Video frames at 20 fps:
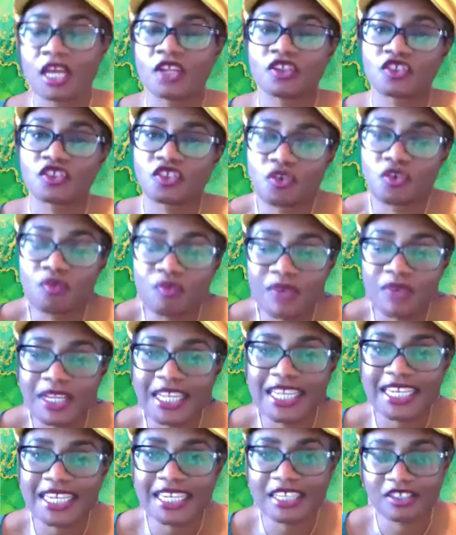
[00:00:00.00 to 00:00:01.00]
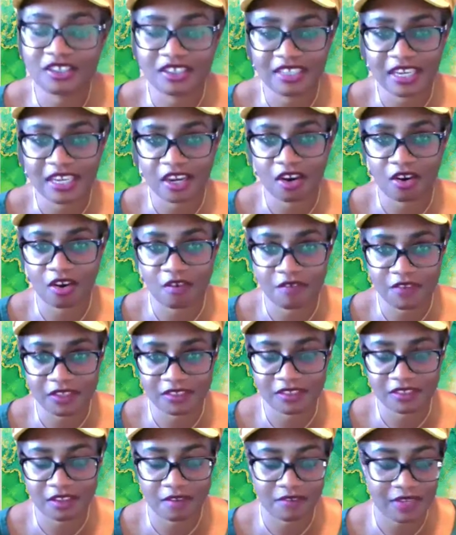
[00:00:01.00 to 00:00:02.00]
So you really need to take care of
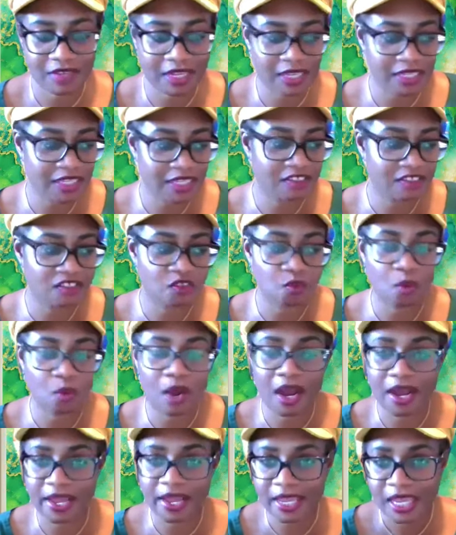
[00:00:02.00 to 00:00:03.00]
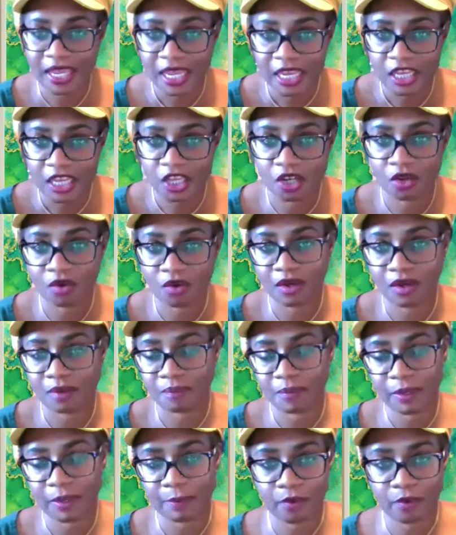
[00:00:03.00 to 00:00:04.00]
yourself. This is why,
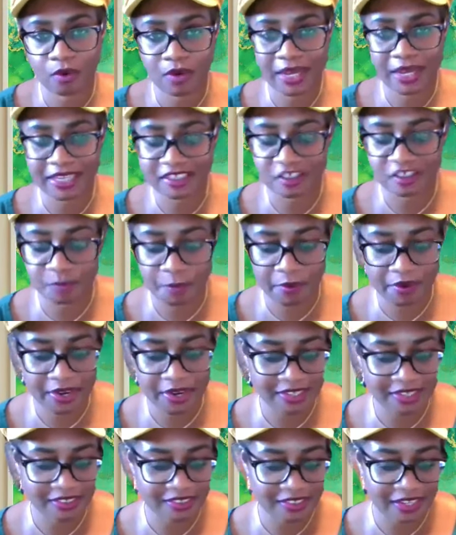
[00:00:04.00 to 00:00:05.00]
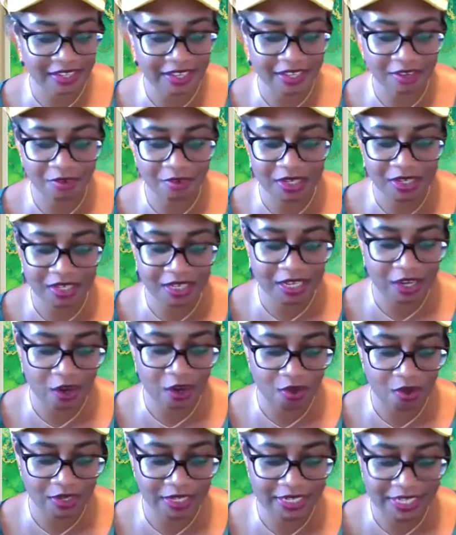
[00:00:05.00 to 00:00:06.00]
people experience, like, what do they
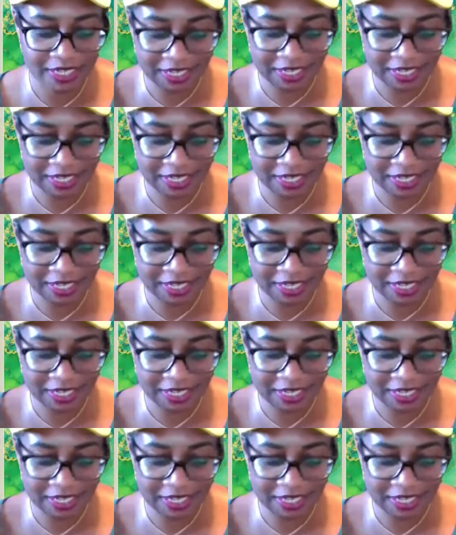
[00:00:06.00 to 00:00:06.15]
call it?